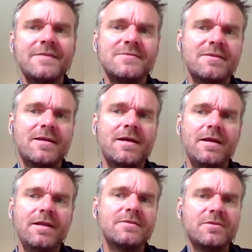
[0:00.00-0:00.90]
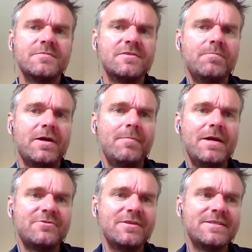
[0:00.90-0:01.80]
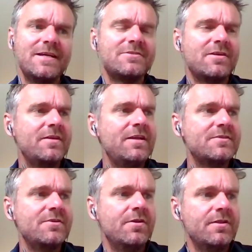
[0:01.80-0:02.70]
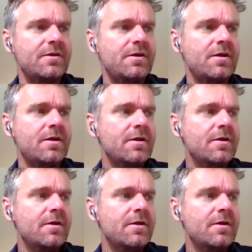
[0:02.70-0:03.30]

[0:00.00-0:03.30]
add to that in terms of biometric data, I think it's another